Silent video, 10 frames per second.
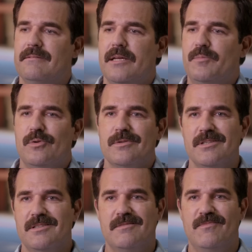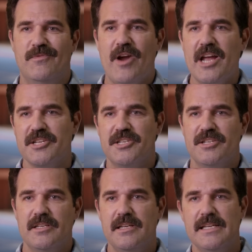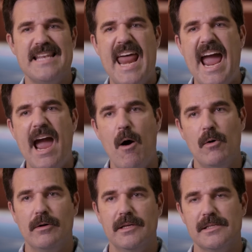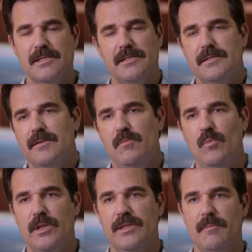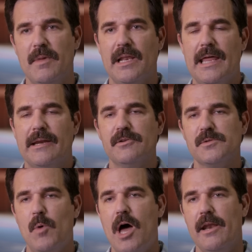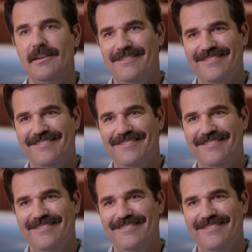Deadpool is just fresh. It's now. It's what the millennials want.